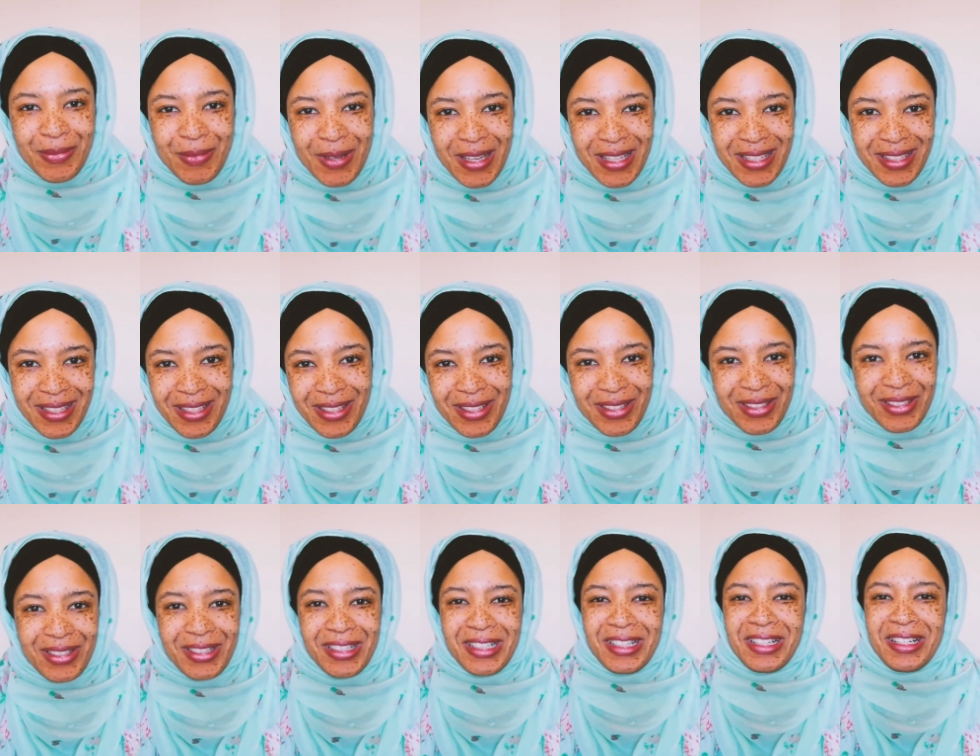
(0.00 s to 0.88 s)
my
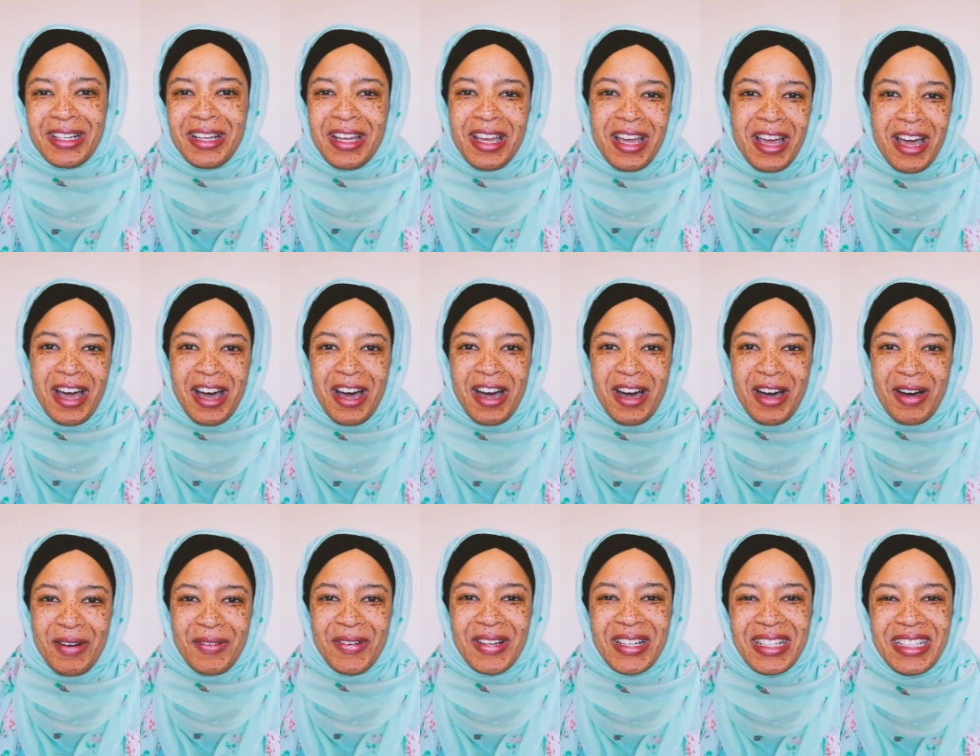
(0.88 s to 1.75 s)
sister."
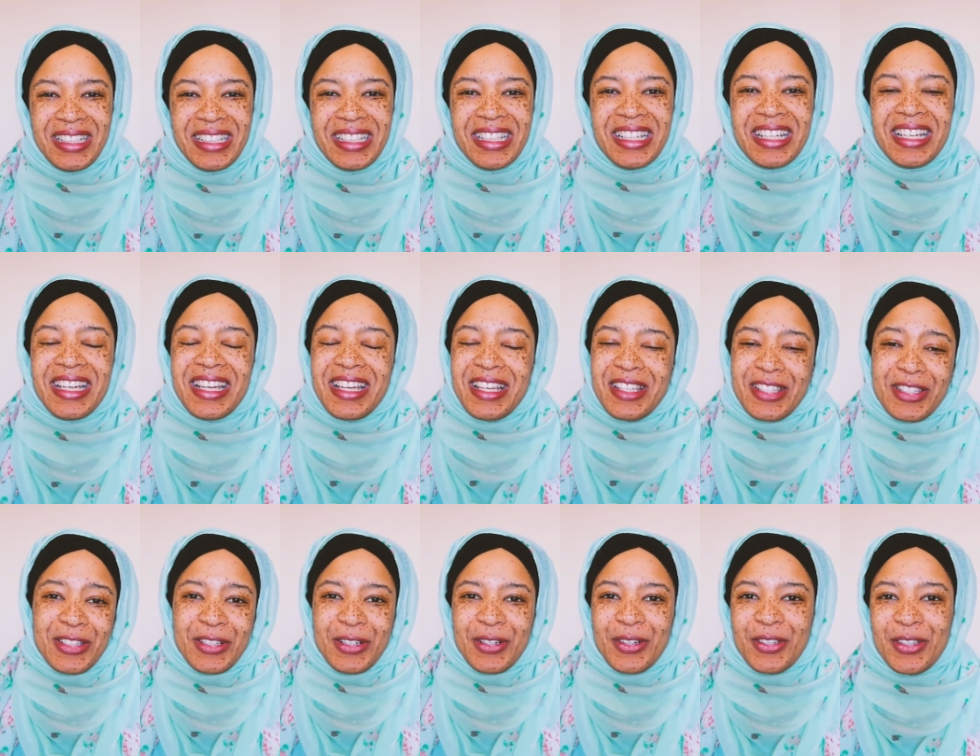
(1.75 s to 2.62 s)

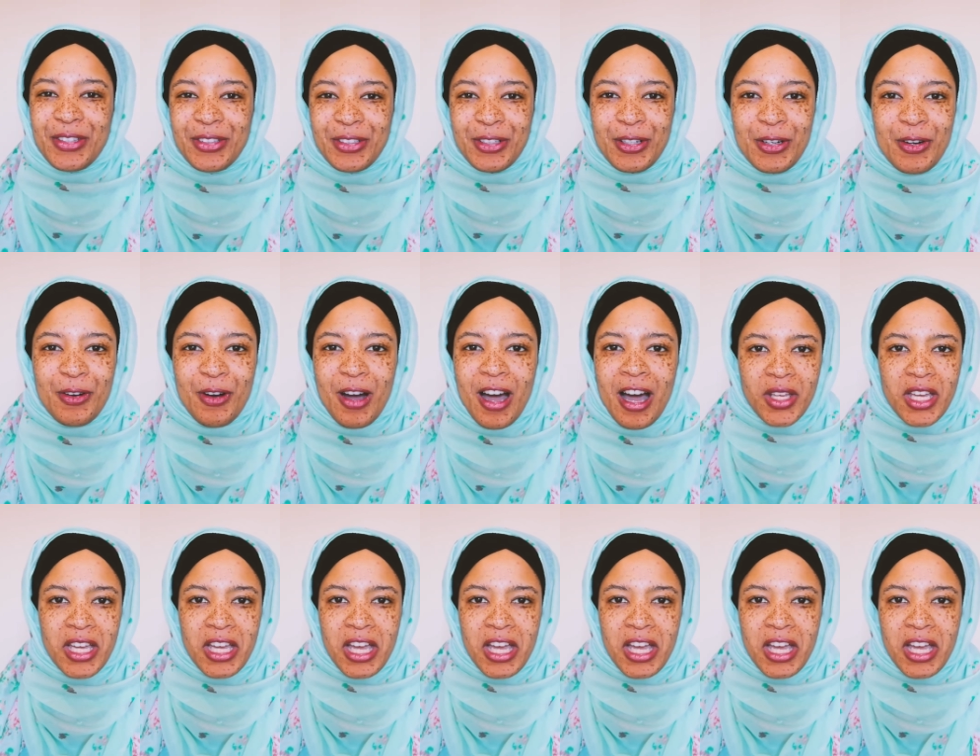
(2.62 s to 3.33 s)
So, you know,